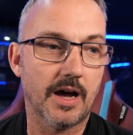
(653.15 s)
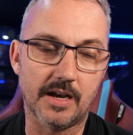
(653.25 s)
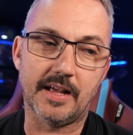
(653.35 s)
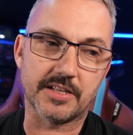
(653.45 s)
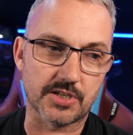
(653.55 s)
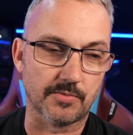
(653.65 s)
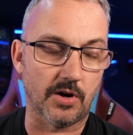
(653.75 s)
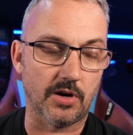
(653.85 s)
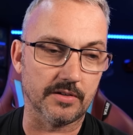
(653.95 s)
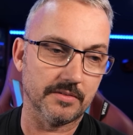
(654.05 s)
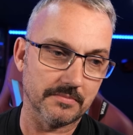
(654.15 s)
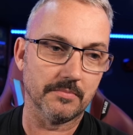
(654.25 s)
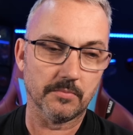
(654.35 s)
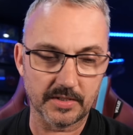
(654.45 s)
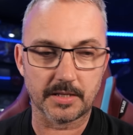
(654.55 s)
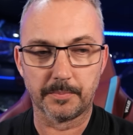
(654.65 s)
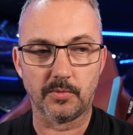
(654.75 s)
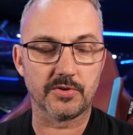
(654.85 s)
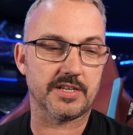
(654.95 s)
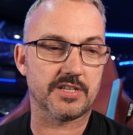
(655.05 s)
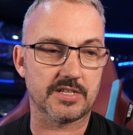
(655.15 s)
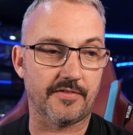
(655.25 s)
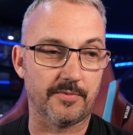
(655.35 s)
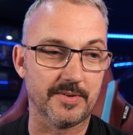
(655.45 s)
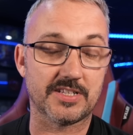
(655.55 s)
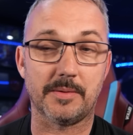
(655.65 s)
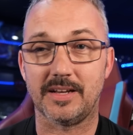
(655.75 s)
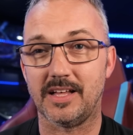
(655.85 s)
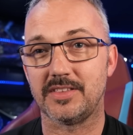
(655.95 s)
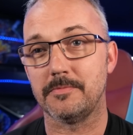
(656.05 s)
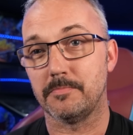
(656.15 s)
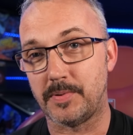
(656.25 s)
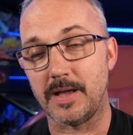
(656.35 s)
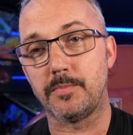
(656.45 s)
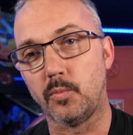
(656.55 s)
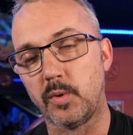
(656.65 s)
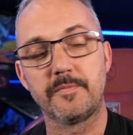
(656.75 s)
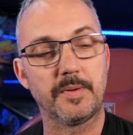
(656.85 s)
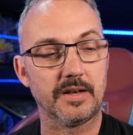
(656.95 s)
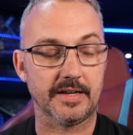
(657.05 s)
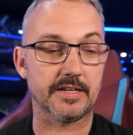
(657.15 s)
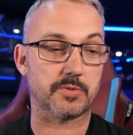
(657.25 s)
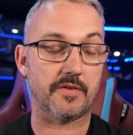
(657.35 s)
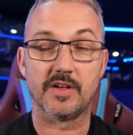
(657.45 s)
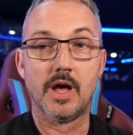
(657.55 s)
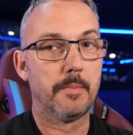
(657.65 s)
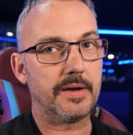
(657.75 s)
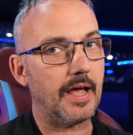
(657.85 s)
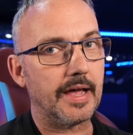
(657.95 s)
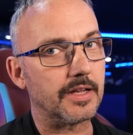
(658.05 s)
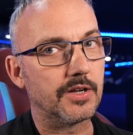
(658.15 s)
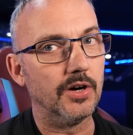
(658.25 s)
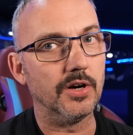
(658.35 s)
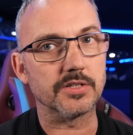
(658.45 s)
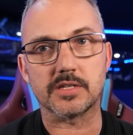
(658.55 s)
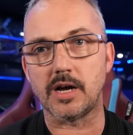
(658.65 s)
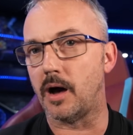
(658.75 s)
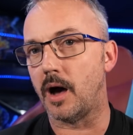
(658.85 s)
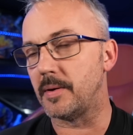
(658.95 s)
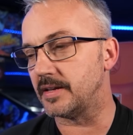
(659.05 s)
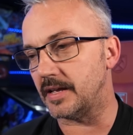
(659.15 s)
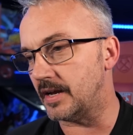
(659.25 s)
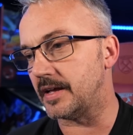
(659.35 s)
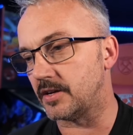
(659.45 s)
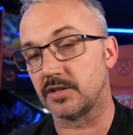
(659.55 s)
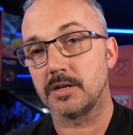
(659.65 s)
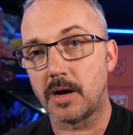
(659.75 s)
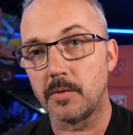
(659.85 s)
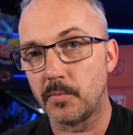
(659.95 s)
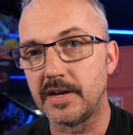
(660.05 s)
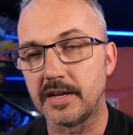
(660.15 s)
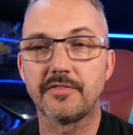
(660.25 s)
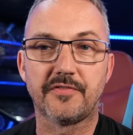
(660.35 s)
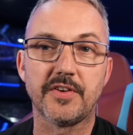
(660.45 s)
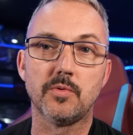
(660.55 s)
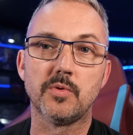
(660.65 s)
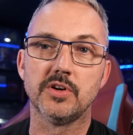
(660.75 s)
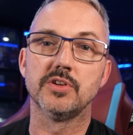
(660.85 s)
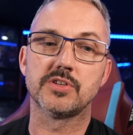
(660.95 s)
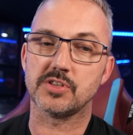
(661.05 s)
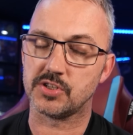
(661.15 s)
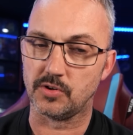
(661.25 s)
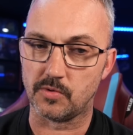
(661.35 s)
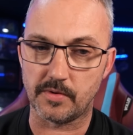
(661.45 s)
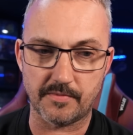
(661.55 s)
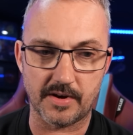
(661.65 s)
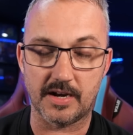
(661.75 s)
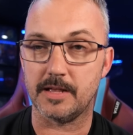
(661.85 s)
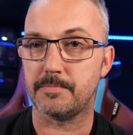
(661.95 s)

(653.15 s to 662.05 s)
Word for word: uh, later on with the Borges stuff and with some of the other people we've been linked with. But it ain't good. I mean, it ain't good at the moment. We need a feel-good story, really,